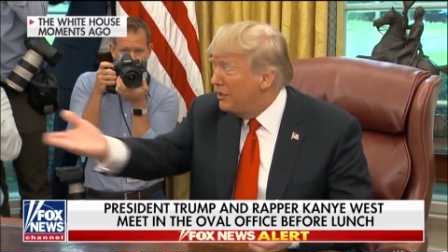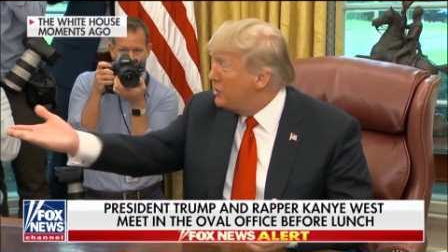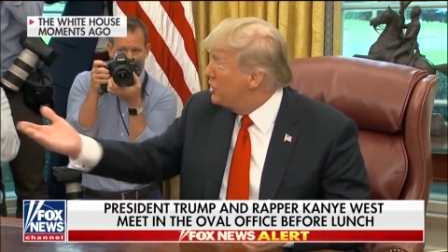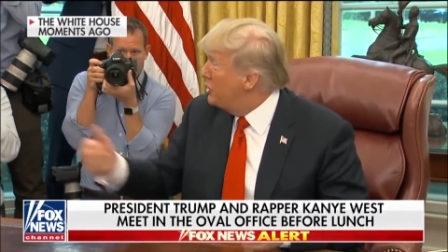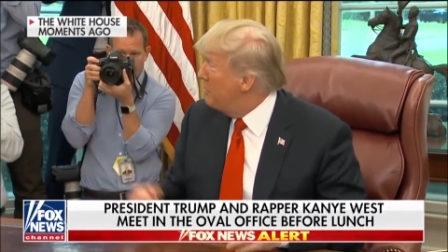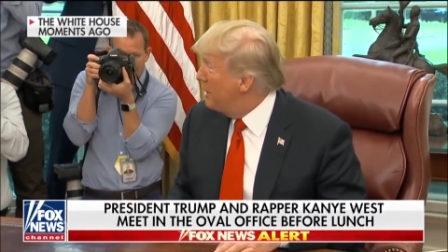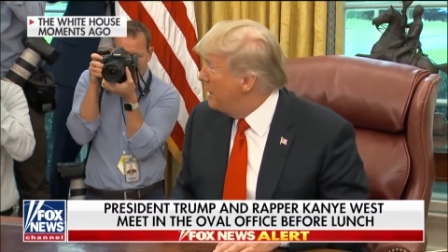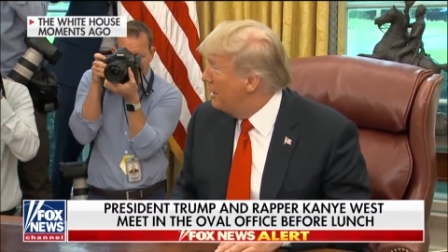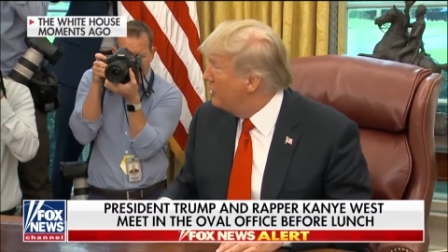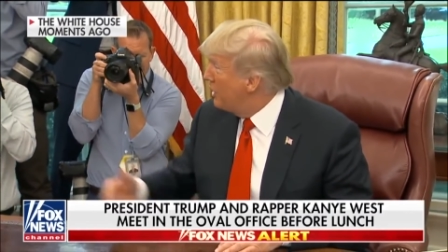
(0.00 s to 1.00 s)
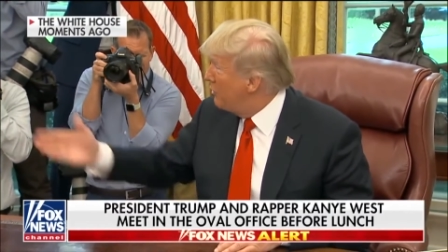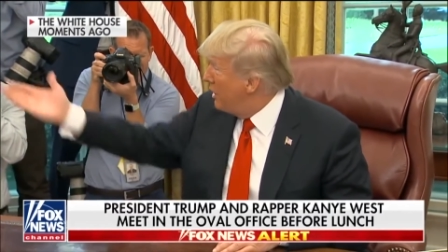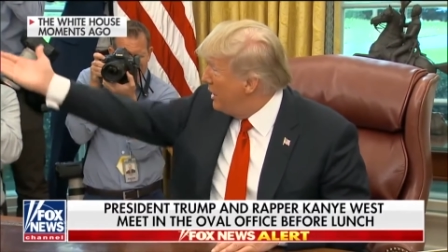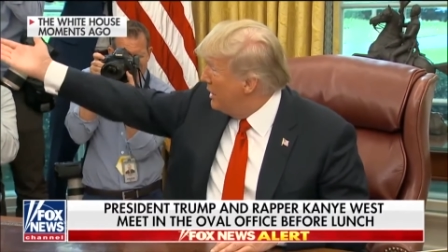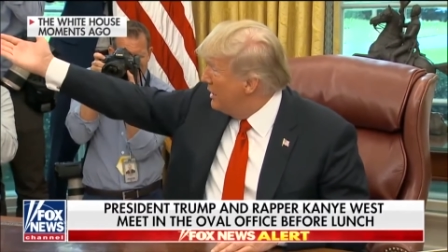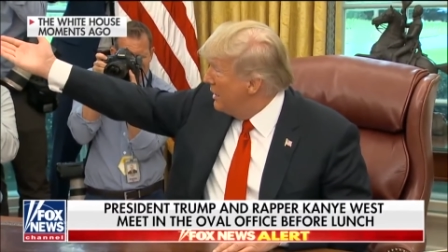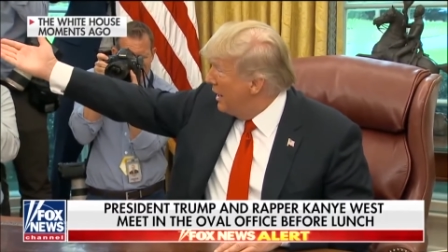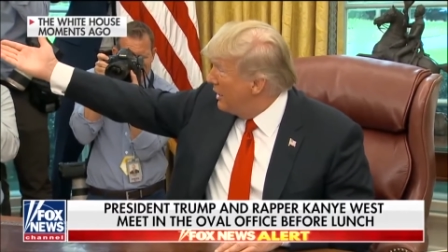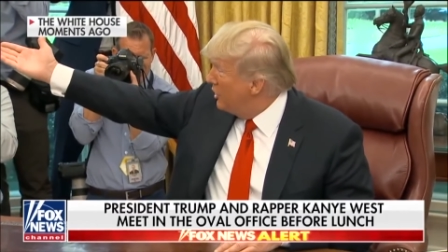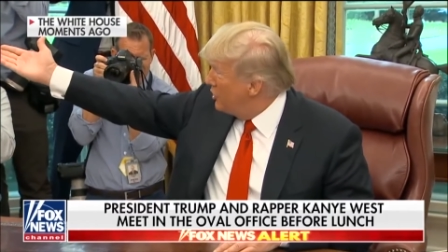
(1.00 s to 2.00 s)
This is the meeting. Is that right?
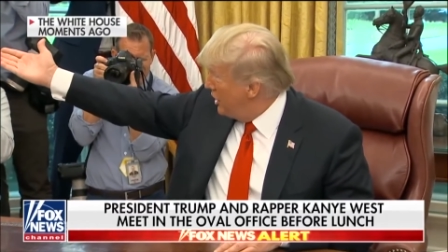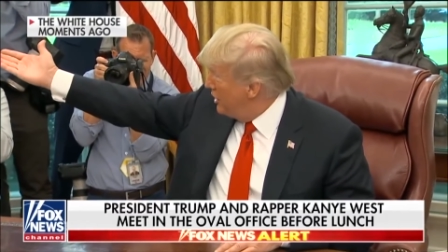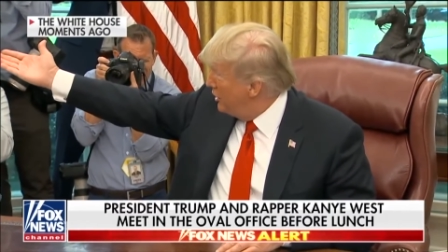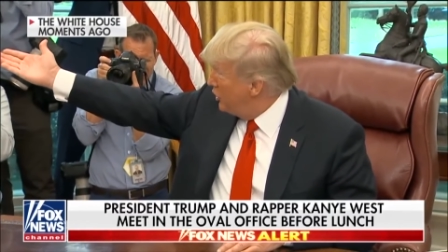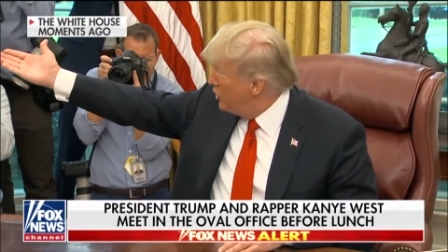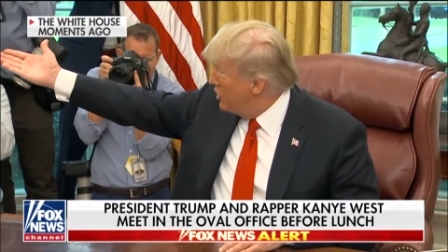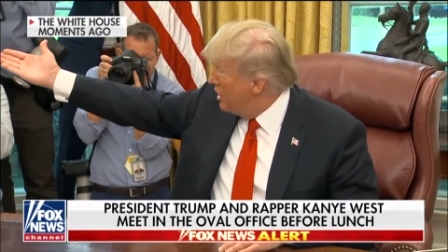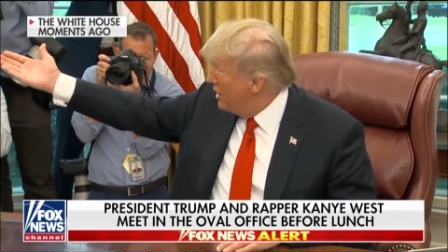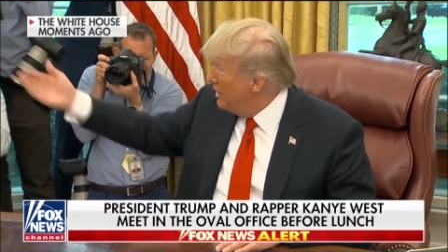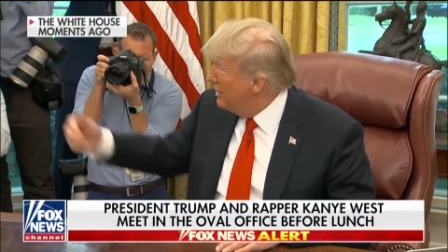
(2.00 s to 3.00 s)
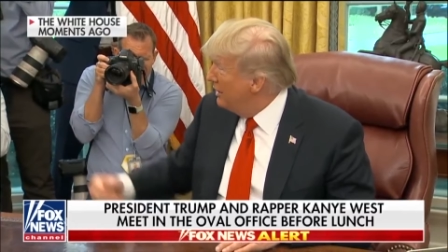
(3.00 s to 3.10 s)
I can say that to John.